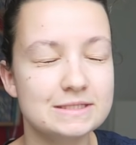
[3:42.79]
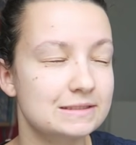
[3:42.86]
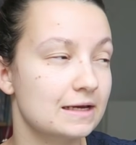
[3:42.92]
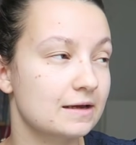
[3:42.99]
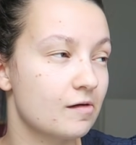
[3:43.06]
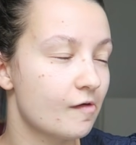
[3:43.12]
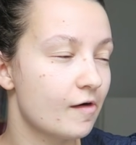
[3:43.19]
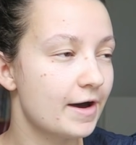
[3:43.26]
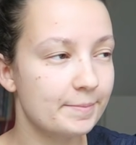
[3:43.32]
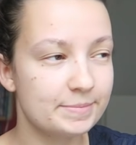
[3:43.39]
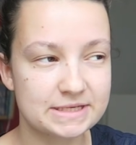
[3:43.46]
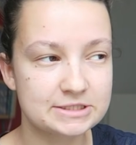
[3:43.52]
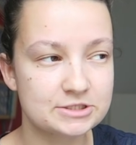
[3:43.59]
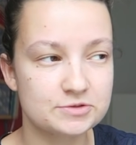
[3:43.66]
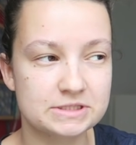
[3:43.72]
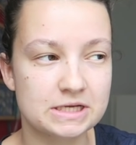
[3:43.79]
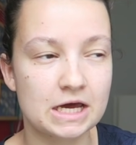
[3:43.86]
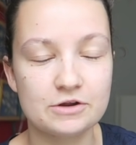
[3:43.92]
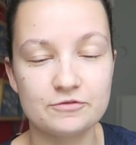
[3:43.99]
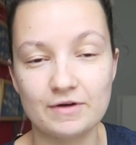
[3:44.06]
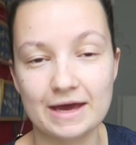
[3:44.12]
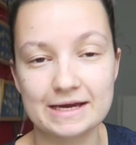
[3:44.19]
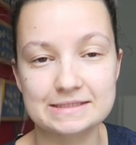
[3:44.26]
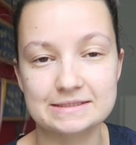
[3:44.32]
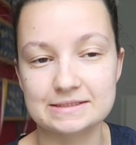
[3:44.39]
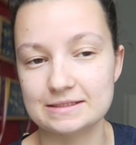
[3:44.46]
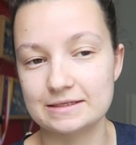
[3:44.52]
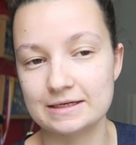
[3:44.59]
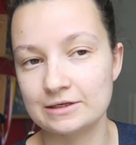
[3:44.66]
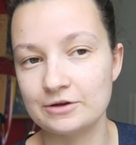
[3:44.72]
It's like potential side effects
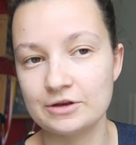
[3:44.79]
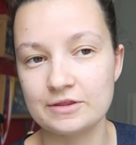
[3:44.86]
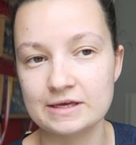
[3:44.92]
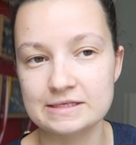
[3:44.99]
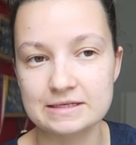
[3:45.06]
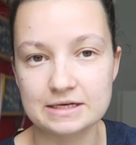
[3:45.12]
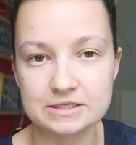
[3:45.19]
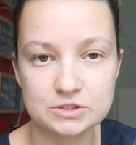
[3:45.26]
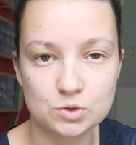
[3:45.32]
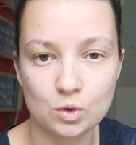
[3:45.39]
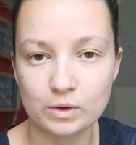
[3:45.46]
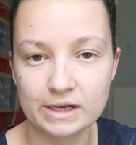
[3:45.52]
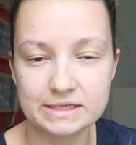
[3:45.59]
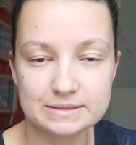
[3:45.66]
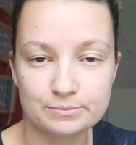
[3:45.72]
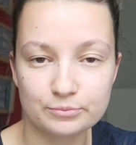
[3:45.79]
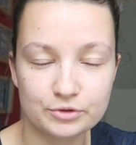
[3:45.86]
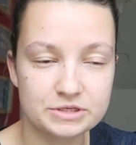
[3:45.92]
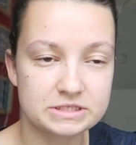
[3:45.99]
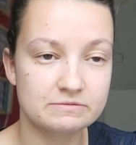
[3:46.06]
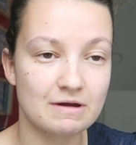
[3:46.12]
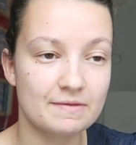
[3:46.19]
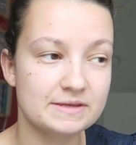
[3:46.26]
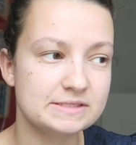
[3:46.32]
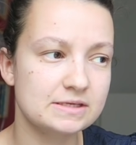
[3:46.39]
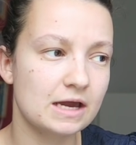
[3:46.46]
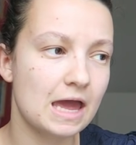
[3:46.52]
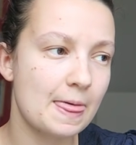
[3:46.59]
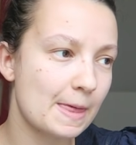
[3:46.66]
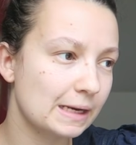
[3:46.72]
including things like soreness and bruising around the
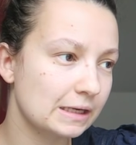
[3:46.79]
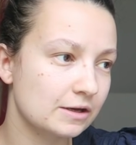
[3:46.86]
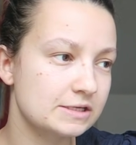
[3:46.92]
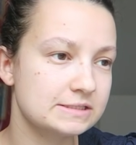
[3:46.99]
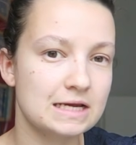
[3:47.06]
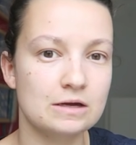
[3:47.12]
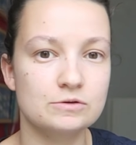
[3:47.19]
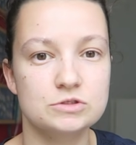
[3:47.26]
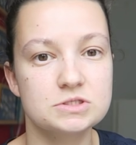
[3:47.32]
site and then it goes down